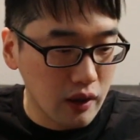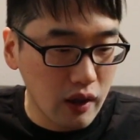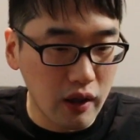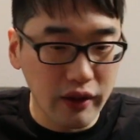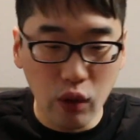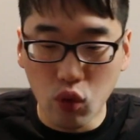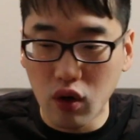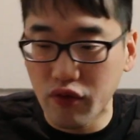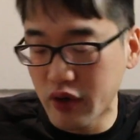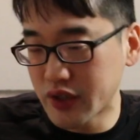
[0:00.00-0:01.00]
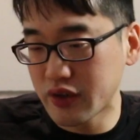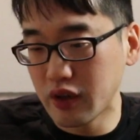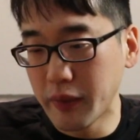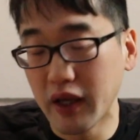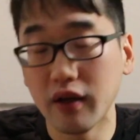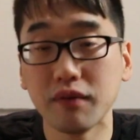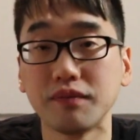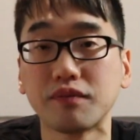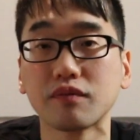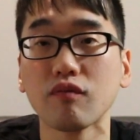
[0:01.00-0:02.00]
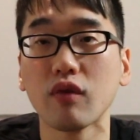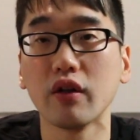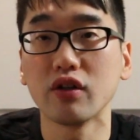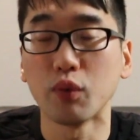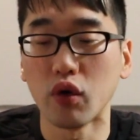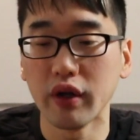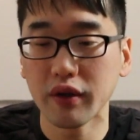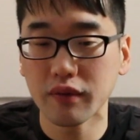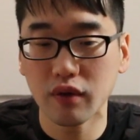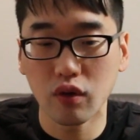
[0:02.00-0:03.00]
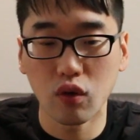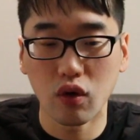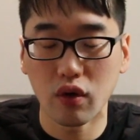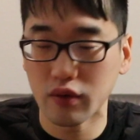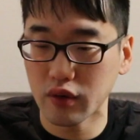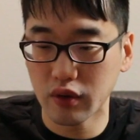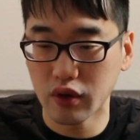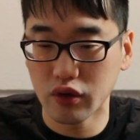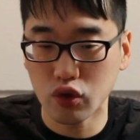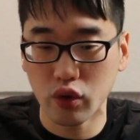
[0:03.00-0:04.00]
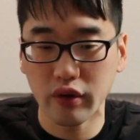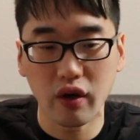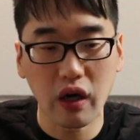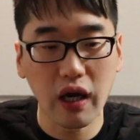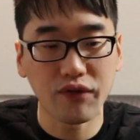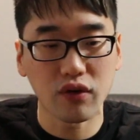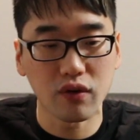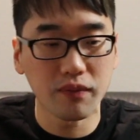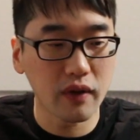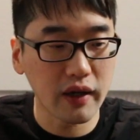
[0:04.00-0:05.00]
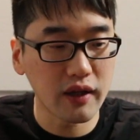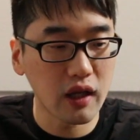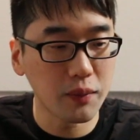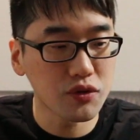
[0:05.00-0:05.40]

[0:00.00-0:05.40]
they were freshly made this morning, or shortly thereafter I came.